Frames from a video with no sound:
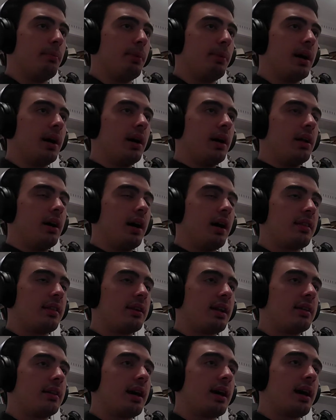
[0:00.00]
But other
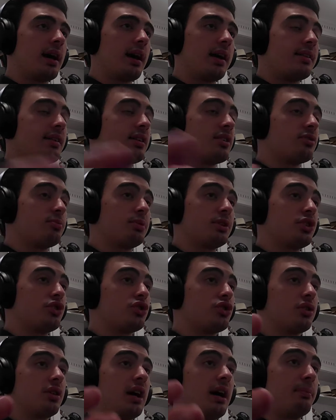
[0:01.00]
than that, I think he's pretty
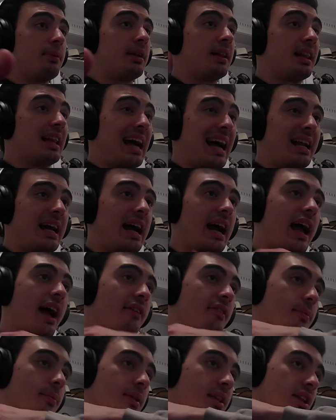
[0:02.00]
chill. I'm glad I
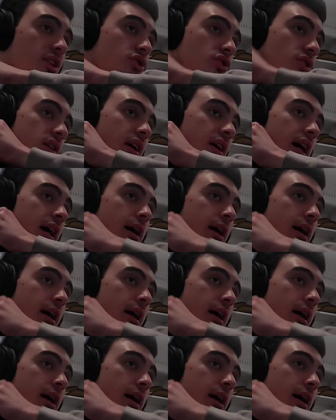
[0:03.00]
have him in digit.